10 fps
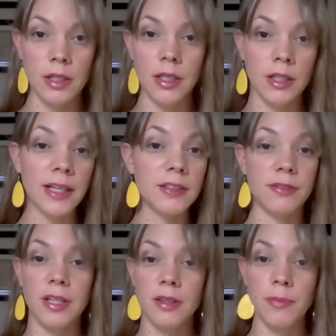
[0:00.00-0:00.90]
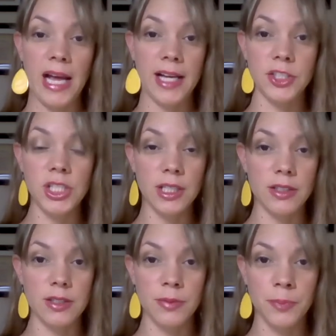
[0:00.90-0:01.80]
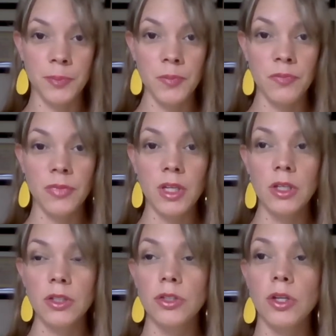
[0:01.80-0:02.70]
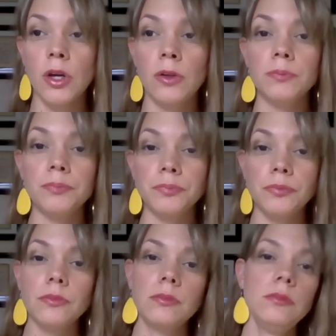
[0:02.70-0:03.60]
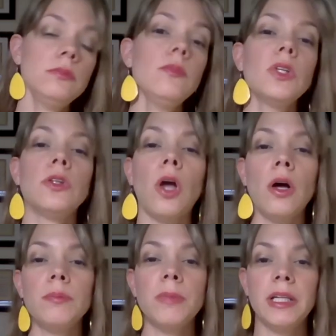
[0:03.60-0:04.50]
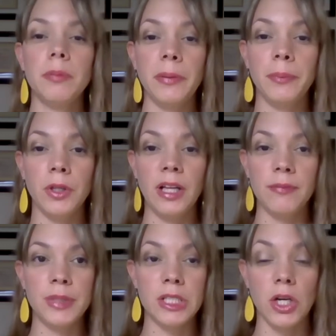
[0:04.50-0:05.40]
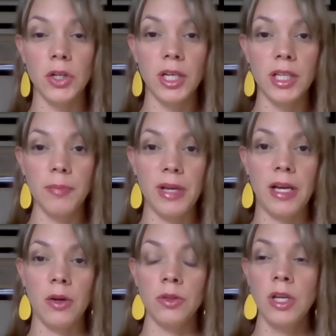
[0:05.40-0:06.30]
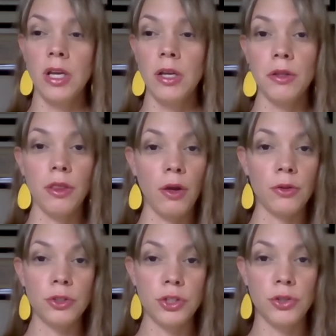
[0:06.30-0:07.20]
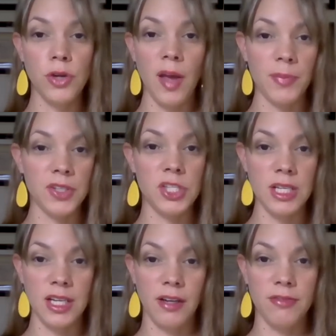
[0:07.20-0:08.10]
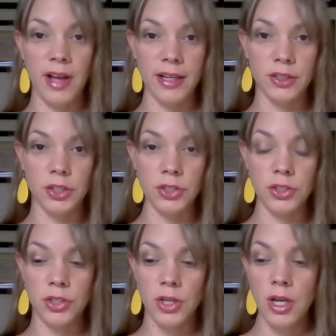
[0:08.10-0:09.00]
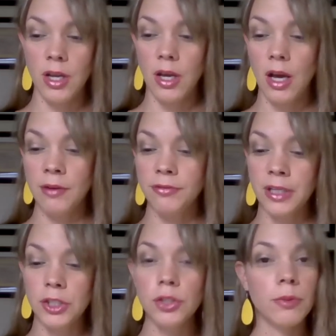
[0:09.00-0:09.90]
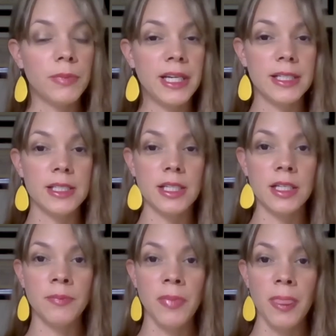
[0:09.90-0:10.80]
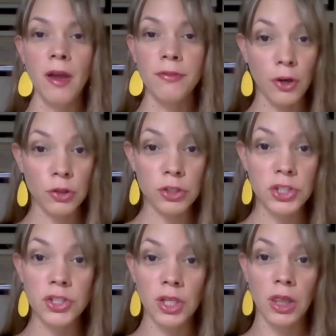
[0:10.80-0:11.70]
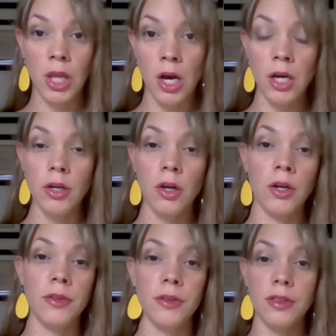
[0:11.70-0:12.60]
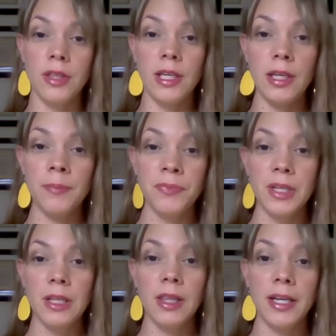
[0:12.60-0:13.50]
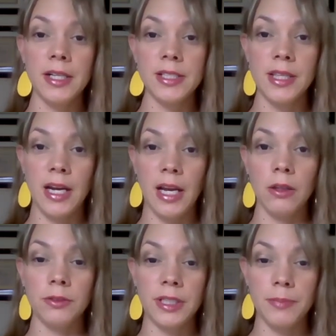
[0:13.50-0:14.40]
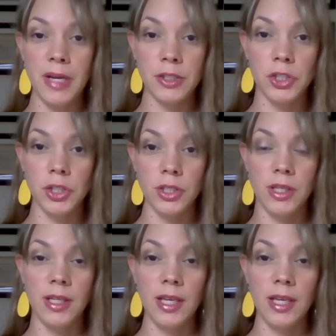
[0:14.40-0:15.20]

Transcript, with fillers: activate the bad genes. So not many people have been talking about those two epigenetic factors. Functional medicine focuses a lot on the layers that I already mentioned, the